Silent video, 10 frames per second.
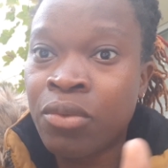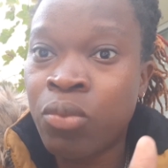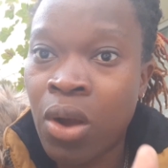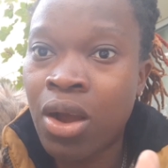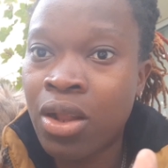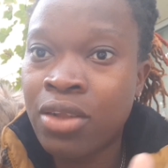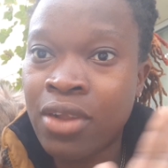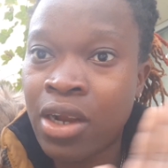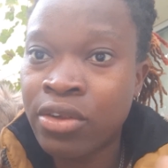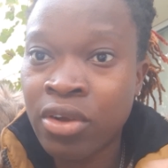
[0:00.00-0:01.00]
walls
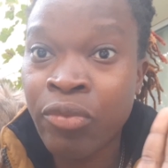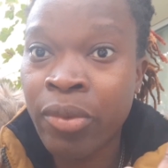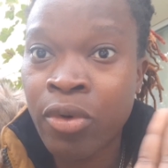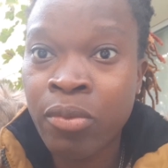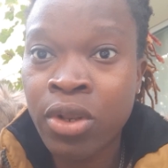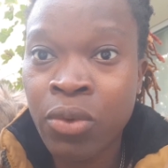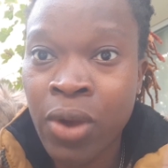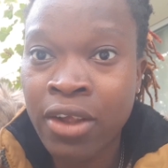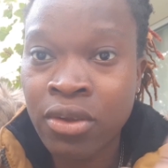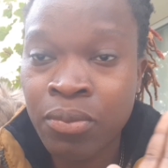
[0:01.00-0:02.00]
or somewhere, but
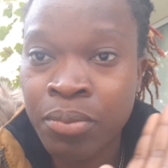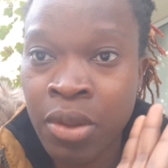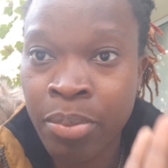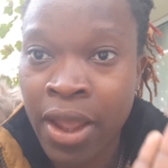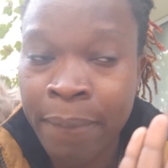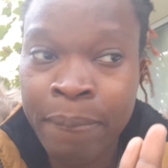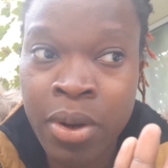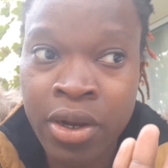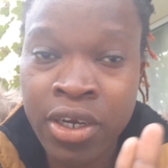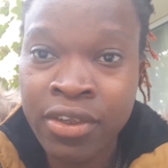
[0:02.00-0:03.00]
the pipe
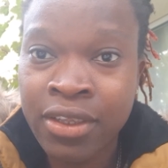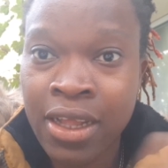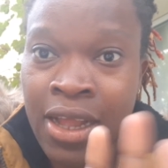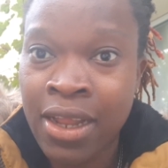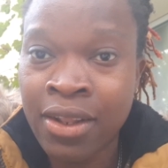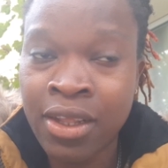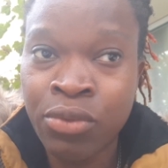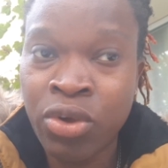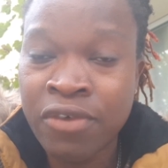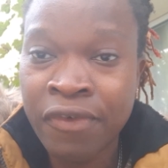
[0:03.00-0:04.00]
burst and
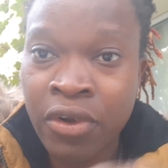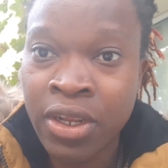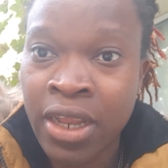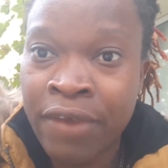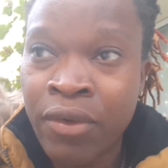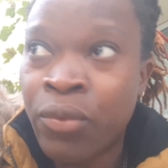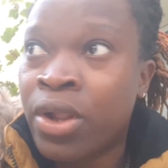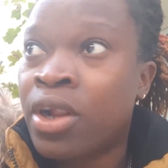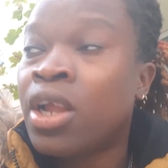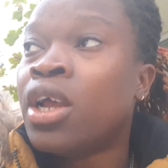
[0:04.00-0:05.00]
it was flooding
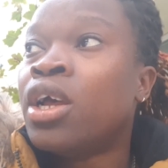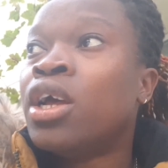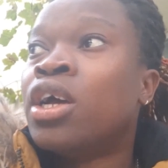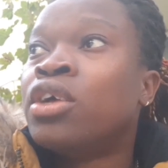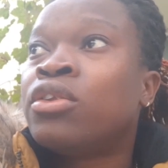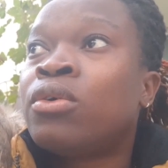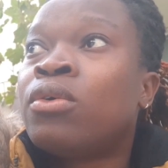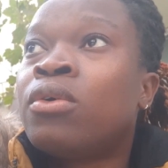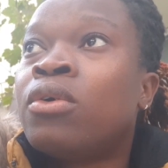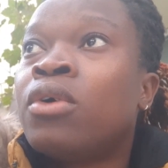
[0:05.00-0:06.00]
everywhere.
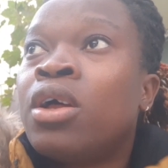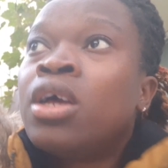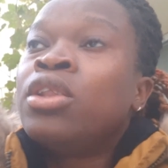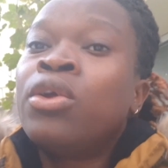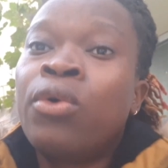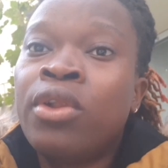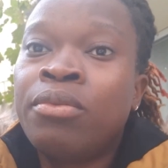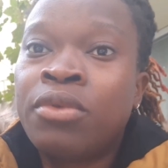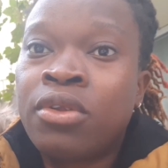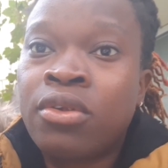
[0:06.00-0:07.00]
So the only
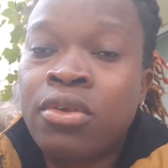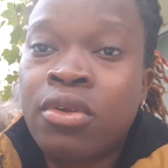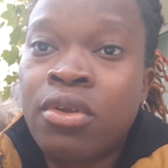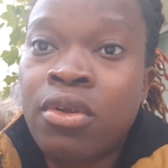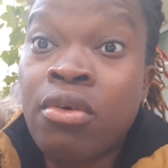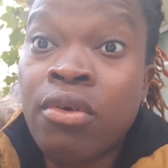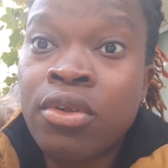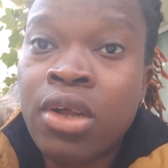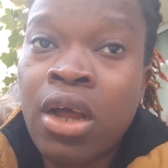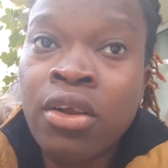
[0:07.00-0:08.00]

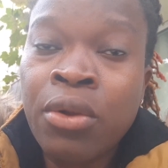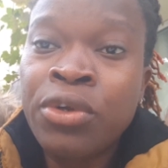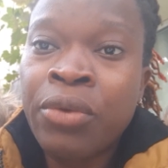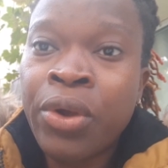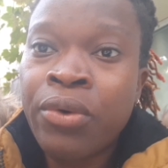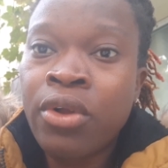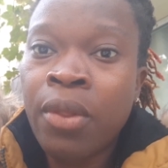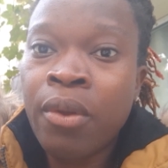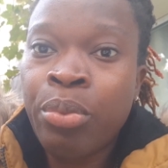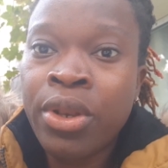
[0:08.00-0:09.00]
conclusion we could
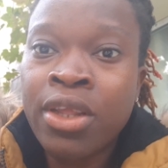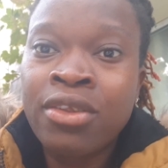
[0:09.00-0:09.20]
come up with is